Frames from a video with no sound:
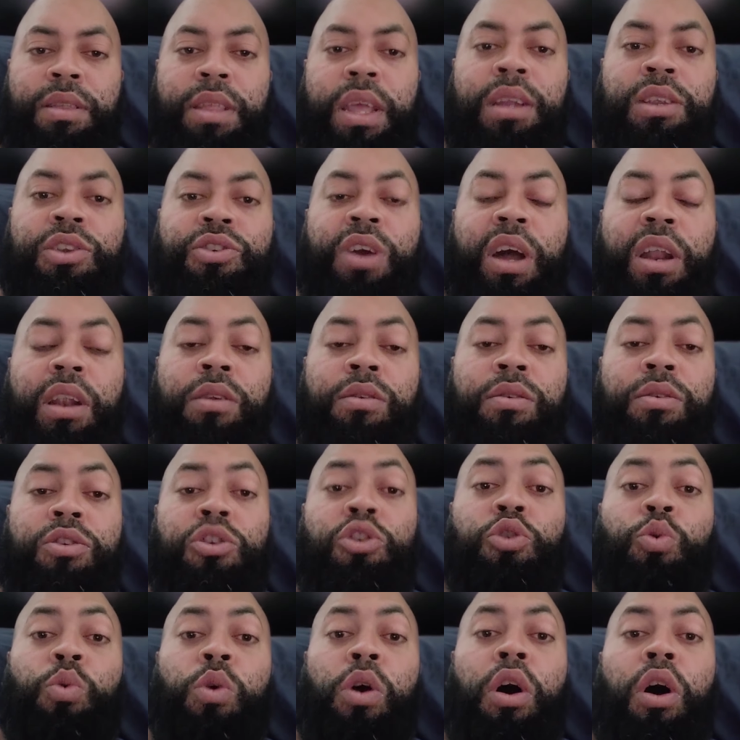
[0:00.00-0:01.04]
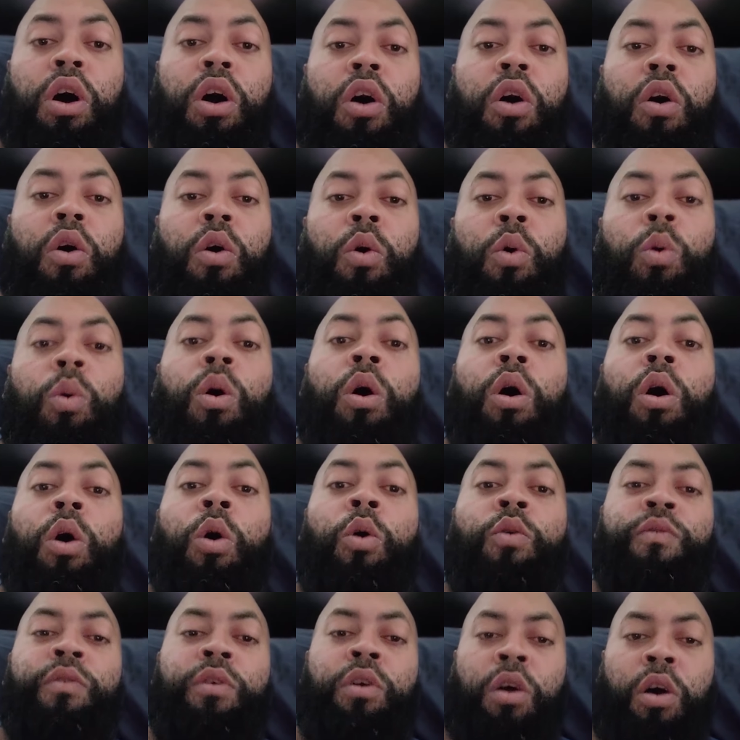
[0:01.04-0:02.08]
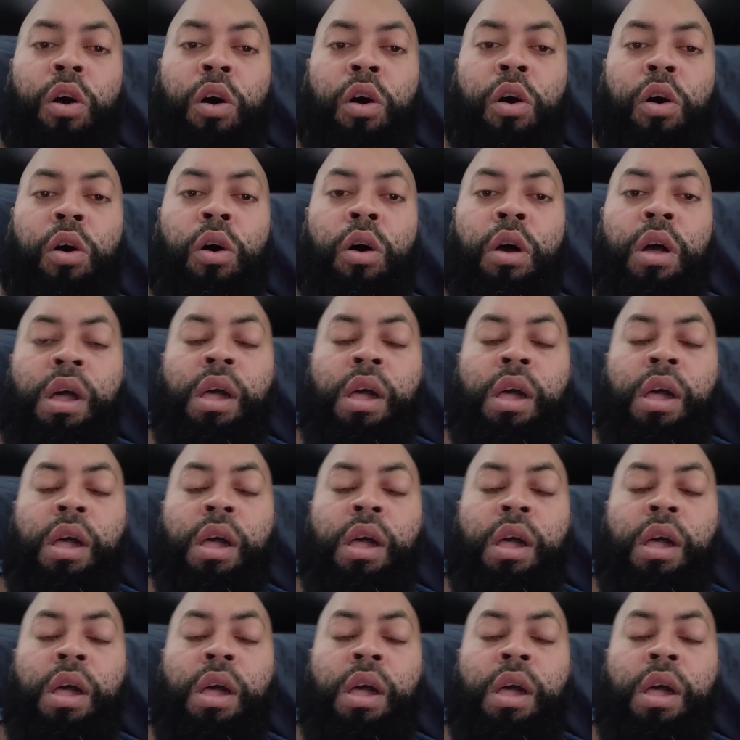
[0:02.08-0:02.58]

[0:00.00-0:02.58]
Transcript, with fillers: They trying to do a whole overhaul.